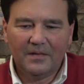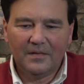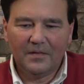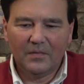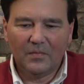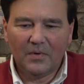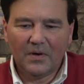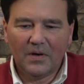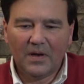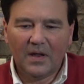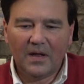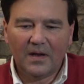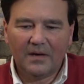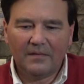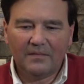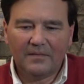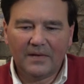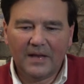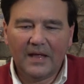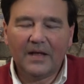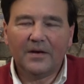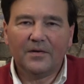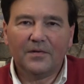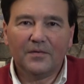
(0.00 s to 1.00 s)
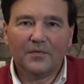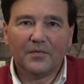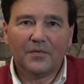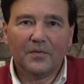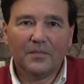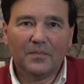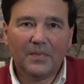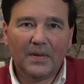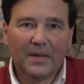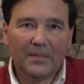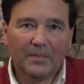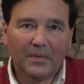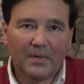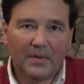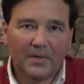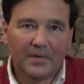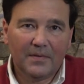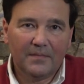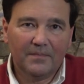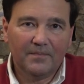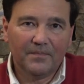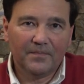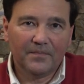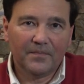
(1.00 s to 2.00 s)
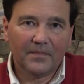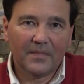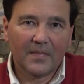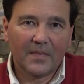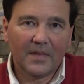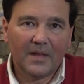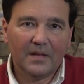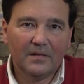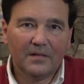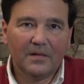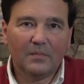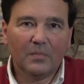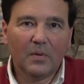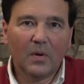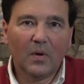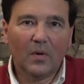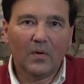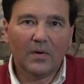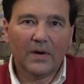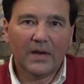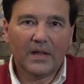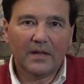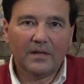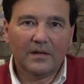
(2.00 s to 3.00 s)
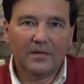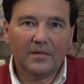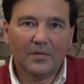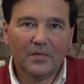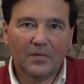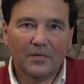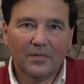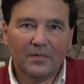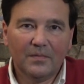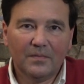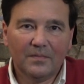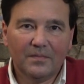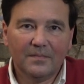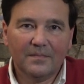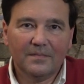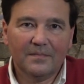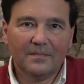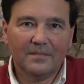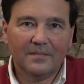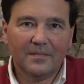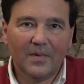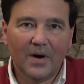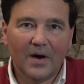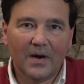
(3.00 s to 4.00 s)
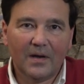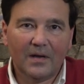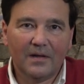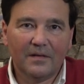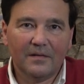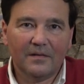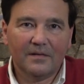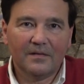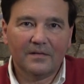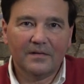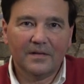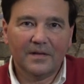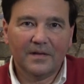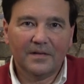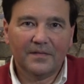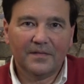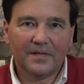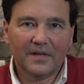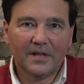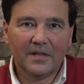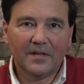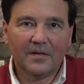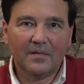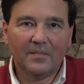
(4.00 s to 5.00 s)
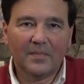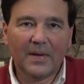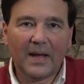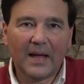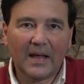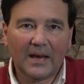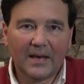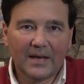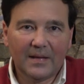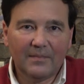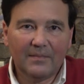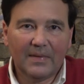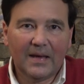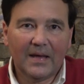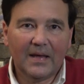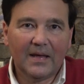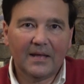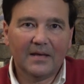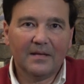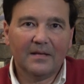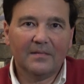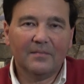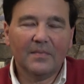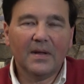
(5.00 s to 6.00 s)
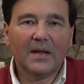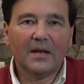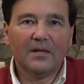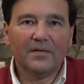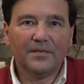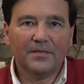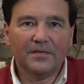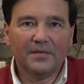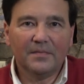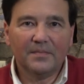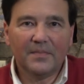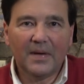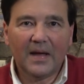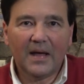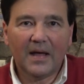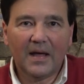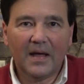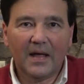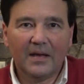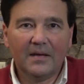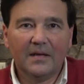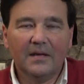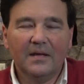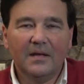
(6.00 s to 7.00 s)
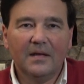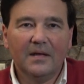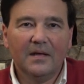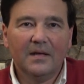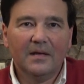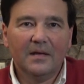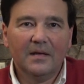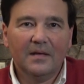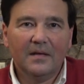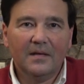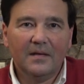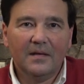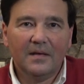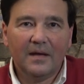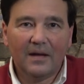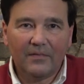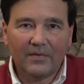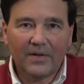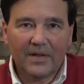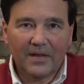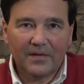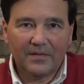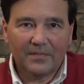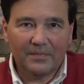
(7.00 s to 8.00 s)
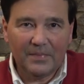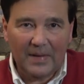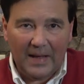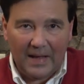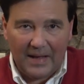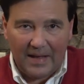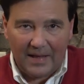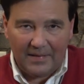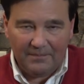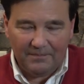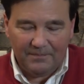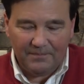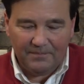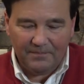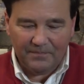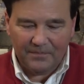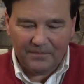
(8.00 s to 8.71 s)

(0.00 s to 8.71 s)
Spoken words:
There were a lot of letters from people deploring the new Marlins. They said they're badly made, the metals are bad, everything's bad.